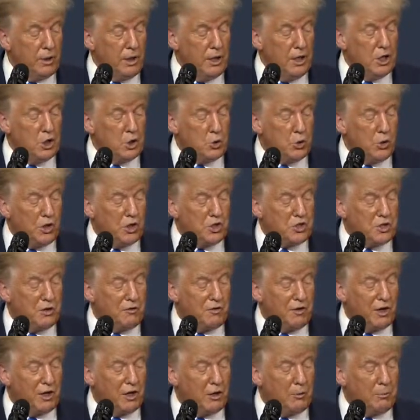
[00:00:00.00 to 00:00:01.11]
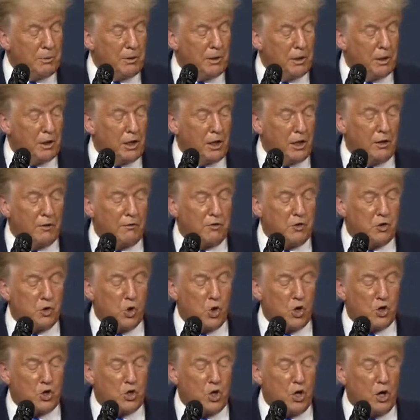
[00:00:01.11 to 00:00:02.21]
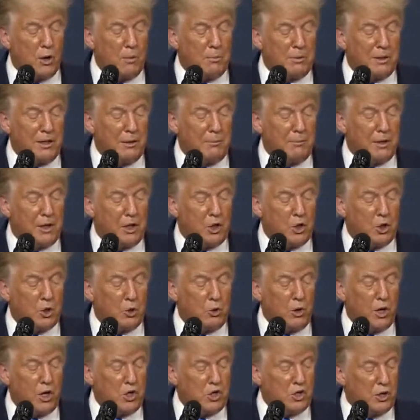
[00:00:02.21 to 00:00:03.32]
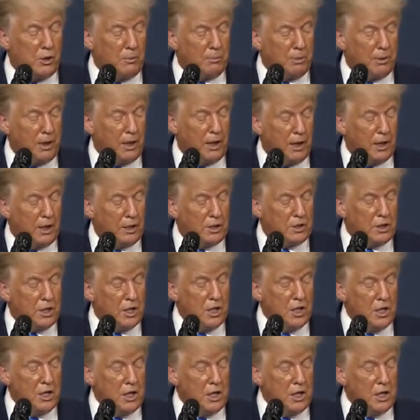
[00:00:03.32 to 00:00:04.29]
increased availability of short-term limited duration plans,